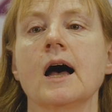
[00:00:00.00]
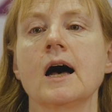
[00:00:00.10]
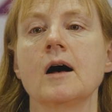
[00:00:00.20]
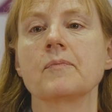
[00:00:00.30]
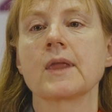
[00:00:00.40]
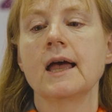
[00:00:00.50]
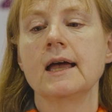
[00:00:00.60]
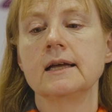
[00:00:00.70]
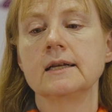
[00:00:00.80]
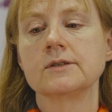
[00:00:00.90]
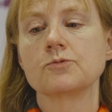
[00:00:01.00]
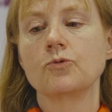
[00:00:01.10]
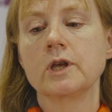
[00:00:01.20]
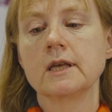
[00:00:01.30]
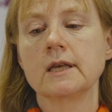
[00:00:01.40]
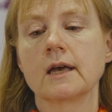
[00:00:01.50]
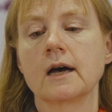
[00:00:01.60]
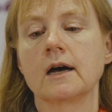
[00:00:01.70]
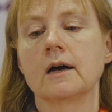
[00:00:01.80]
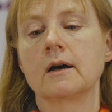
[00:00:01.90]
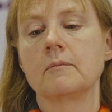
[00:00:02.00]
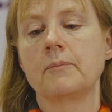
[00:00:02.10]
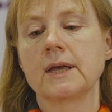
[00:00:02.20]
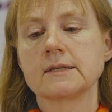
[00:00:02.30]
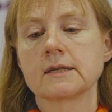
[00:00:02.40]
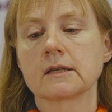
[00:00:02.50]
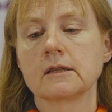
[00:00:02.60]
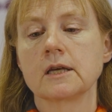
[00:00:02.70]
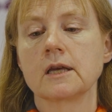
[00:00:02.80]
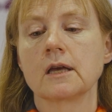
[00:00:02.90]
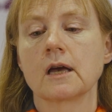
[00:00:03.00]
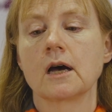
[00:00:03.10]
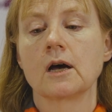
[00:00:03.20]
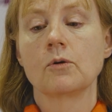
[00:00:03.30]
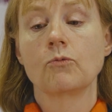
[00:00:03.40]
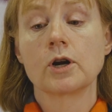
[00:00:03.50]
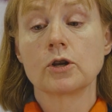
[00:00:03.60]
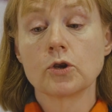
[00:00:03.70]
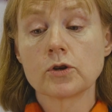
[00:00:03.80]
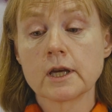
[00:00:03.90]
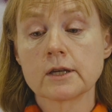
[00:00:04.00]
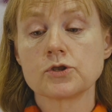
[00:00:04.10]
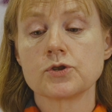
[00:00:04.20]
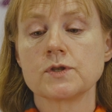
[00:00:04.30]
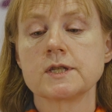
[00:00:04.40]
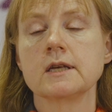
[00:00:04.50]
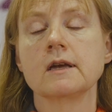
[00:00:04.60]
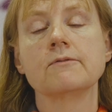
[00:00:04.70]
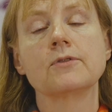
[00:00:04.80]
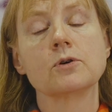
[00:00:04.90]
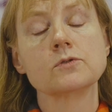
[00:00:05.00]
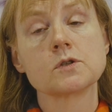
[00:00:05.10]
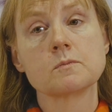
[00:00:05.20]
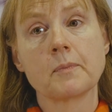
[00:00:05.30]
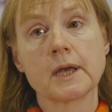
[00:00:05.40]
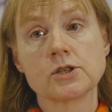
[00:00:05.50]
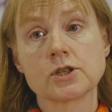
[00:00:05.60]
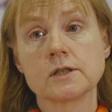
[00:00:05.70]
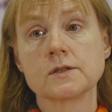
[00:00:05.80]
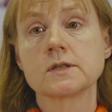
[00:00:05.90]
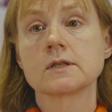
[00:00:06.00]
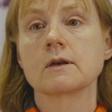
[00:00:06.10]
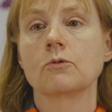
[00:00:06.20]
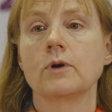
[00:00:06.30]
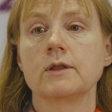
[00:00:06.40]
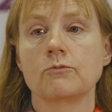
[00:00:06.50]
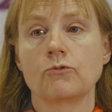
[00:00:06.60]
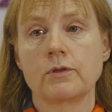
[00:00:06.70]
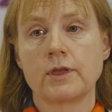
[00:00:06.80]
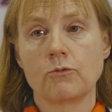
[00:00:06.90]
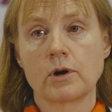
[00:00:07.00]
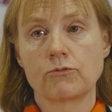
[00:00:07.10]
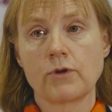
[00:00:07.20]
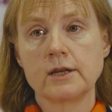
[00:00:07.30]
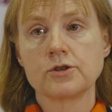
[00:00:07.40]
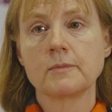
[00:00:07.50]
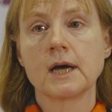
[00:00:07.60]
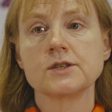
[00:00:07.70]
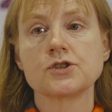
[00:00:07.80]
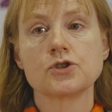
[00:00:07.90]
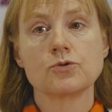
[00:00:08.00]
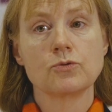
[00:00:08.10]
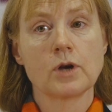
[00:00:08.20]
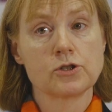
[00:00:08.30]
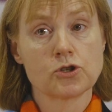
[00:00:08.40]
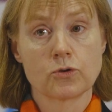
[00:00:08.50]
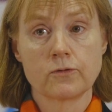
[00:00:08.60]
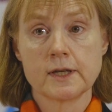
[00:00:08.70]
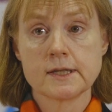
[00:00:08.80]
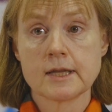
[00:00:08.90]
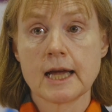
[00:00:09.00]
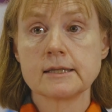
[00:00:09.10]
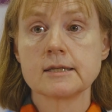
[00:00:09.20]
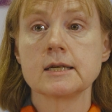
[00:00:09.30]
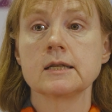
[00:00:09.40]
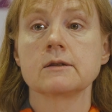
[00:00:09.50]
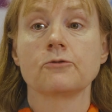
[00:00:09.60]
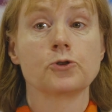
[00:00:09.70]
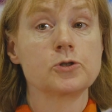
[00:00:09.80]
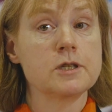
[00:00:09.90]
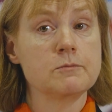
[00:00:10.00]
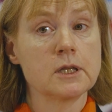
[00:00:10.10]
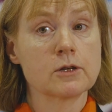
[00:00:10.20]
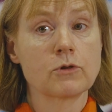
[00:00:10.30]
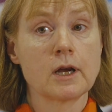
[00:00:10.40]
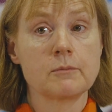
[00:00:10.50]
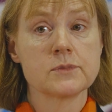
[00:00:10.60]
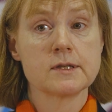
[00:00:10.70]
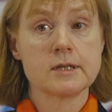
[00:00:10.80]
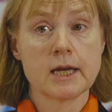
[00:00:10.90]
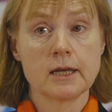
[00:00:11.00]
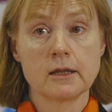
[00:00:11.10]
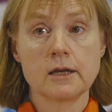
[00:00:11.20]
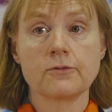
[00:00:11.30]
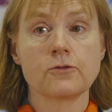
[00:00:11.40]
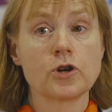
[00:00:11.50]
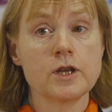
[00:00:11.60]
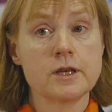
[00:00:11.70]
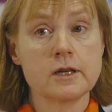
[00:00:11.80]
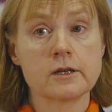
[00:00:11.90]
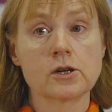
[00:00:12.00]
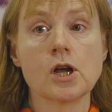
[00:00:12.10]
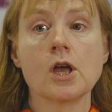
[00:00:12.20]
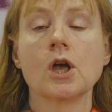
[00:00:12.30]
Um, and we uh, basically uh, were looking to see if those patients, when we, they were randomized to atorvastatin, 40 milligrams daily for a year,